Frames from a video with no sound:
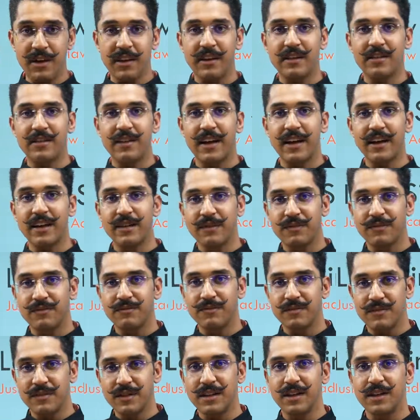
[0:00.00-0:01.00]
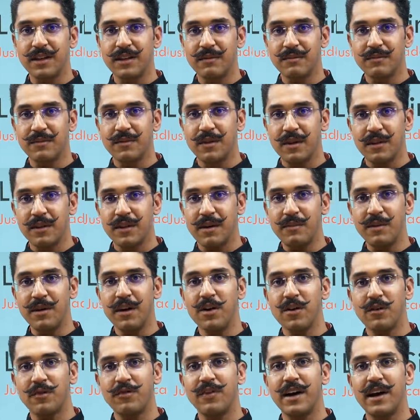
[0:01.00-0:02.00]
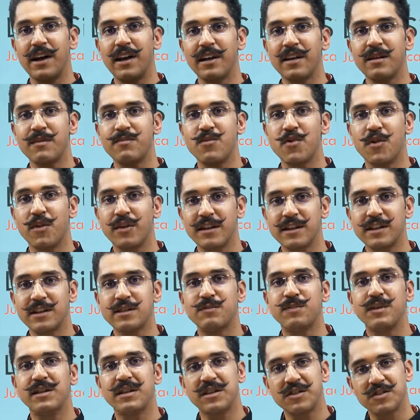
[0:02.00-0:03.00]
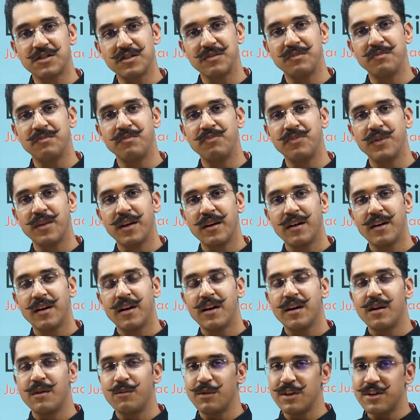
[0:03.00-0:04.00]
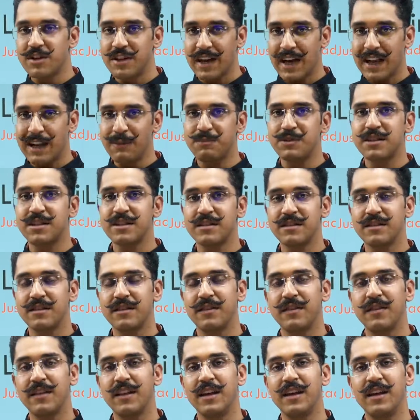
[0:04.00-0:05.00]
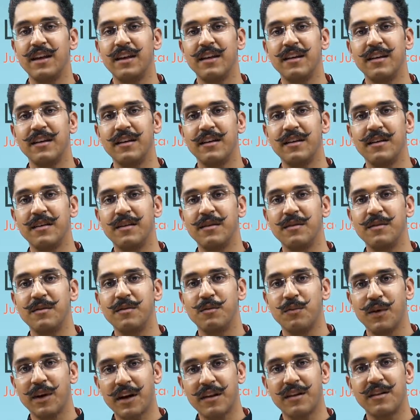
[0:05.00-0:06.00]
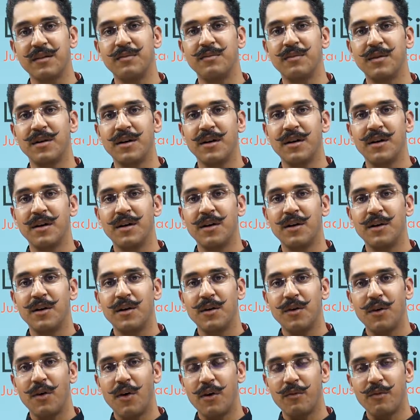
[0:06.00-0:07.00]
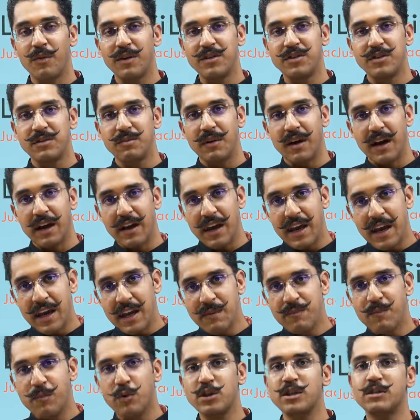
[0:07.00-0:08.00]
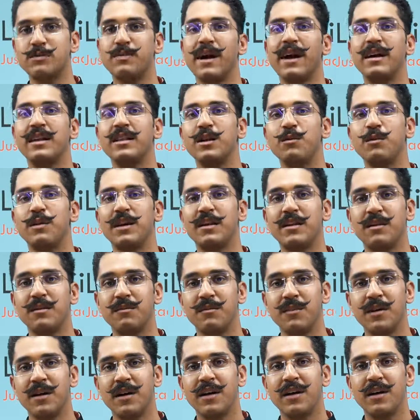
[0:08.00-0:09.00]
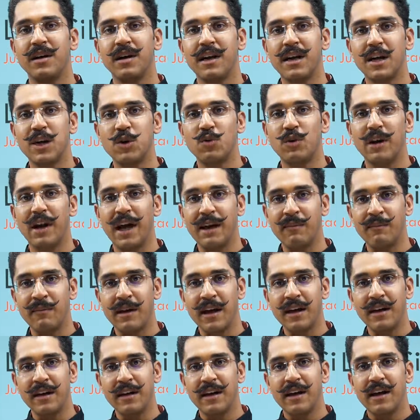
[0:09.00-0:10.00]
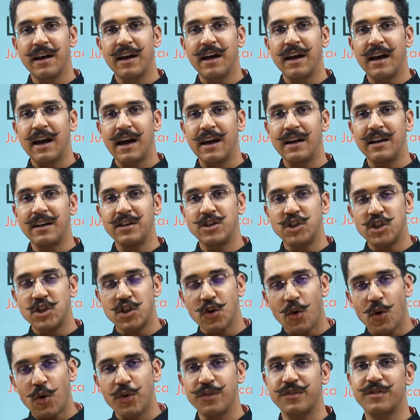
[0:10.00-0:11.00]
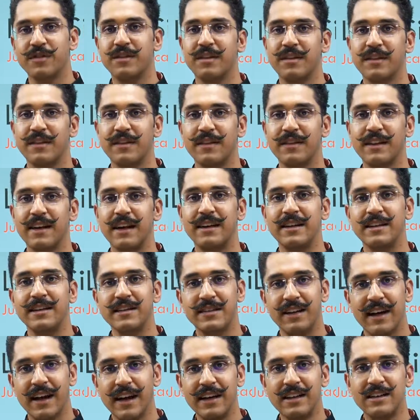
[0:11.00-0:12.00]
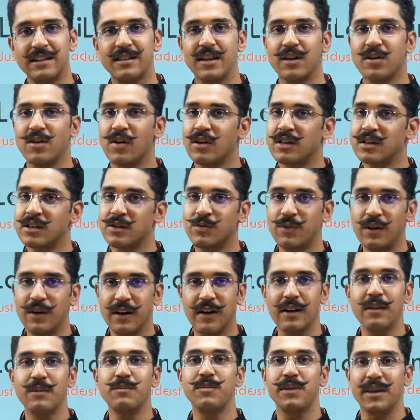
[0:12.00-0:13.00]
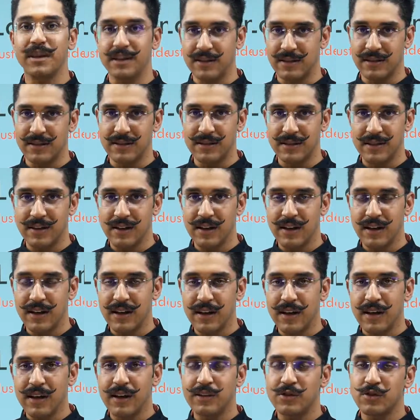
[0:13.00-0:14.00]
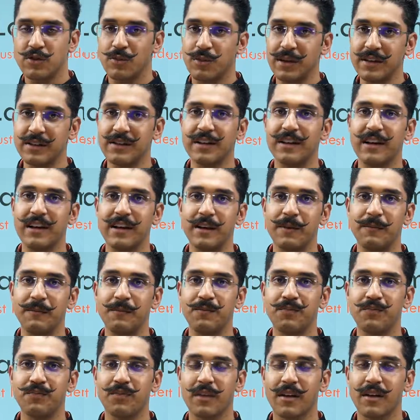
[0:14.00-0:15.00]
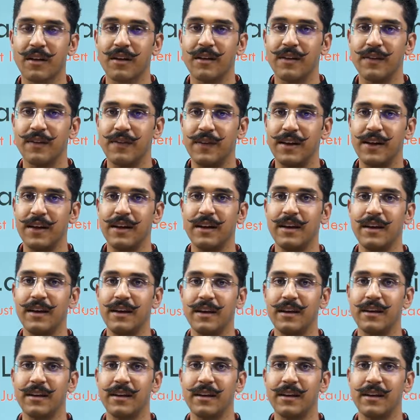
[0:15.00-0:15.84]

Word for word: like the remedy of filing a protest petition which helps the victim, or which again puts back the victim into limelight and ensures that his rights are not severely prejudiced. So basically, the